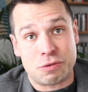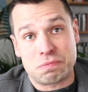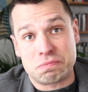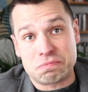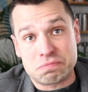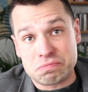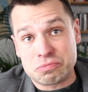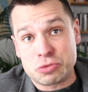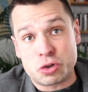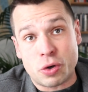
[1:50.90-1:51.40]

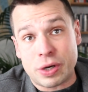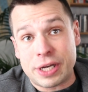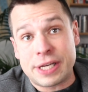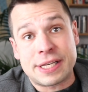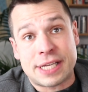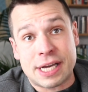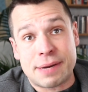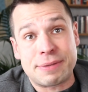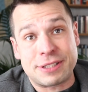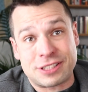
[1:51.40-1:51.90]
your
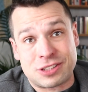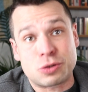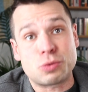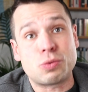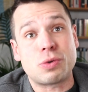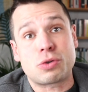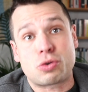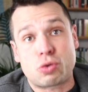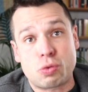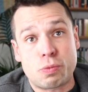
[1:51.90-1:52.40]
income is to
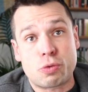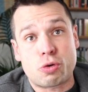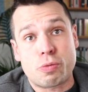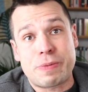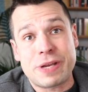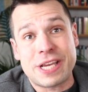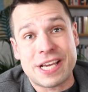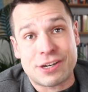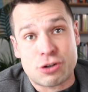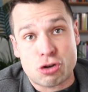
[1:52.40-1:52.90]
be
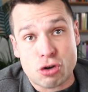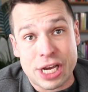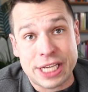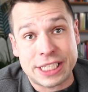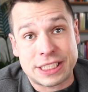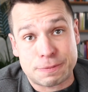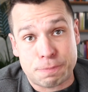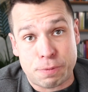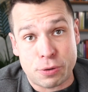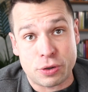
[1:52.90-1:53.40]
a
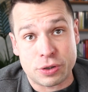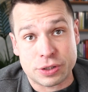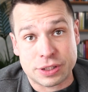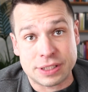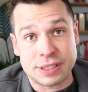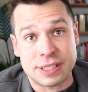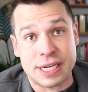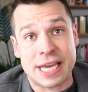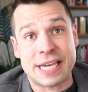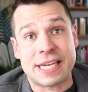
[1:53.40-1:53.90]
tradesperson
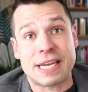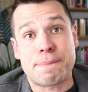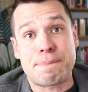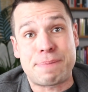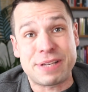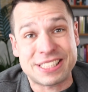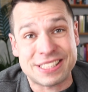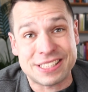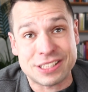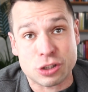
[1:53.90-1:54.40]
and a
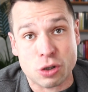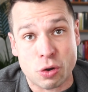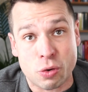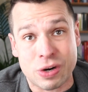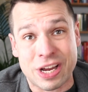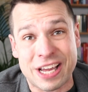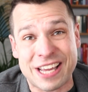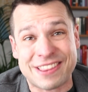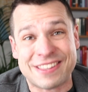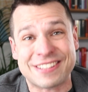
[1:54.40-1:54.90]
business owner
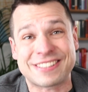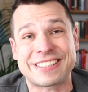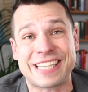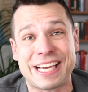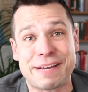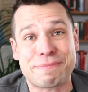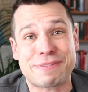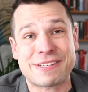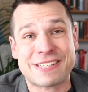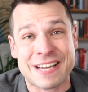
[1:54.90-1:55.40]
at the same
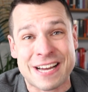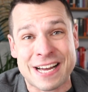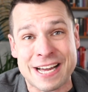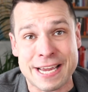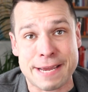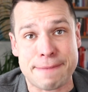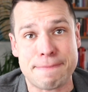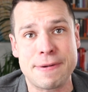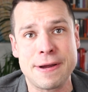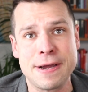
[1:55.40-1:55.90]

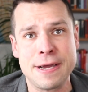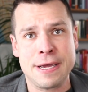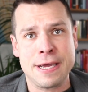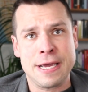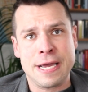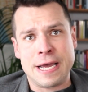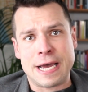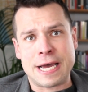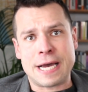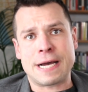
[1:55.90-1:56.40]
time.
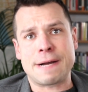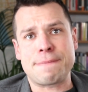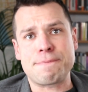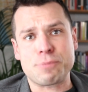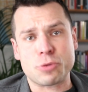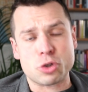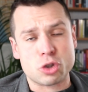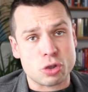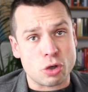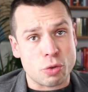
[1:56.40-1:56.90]

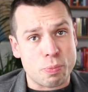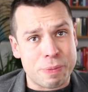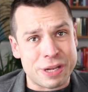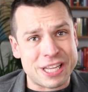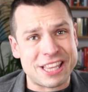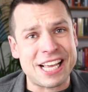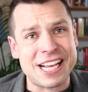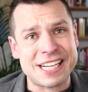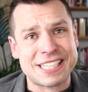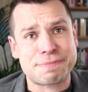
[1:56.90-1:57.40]
But
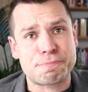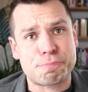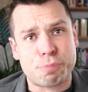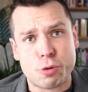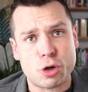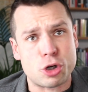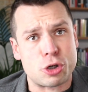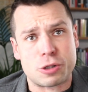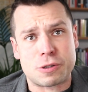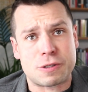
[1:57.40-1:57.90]

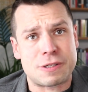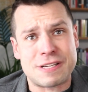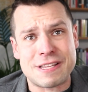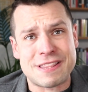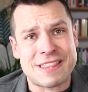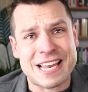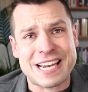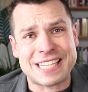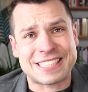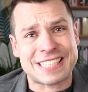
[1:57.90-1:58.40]
put that
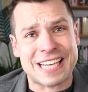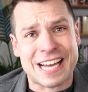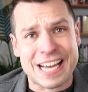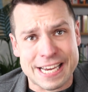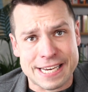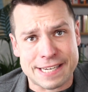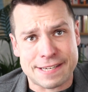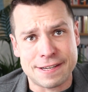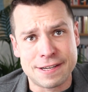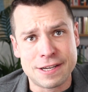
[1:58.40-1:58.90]

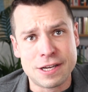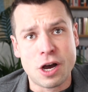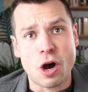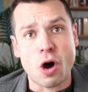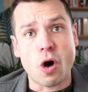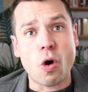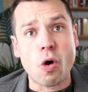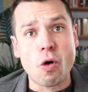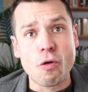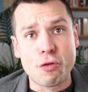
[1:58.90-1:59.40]
aside.
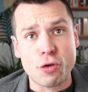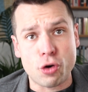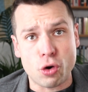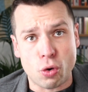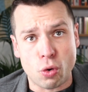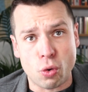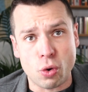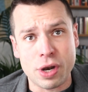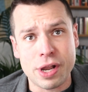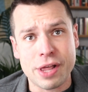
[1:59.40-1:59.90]

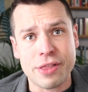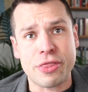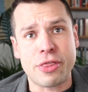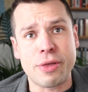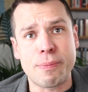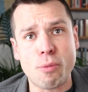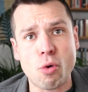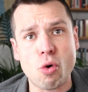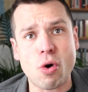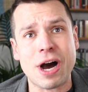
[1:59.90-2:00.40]
Overall, the
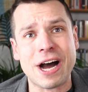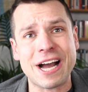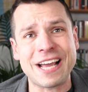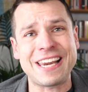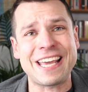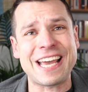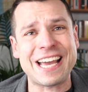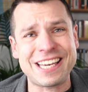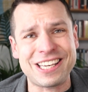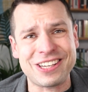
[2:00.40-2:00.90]
more highly
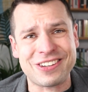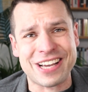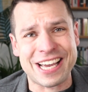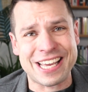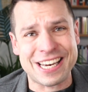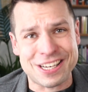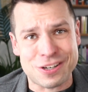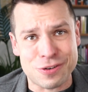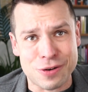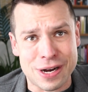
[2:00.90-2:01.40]

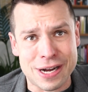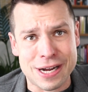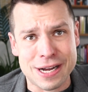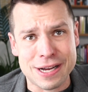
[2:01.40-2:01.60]
educated you are,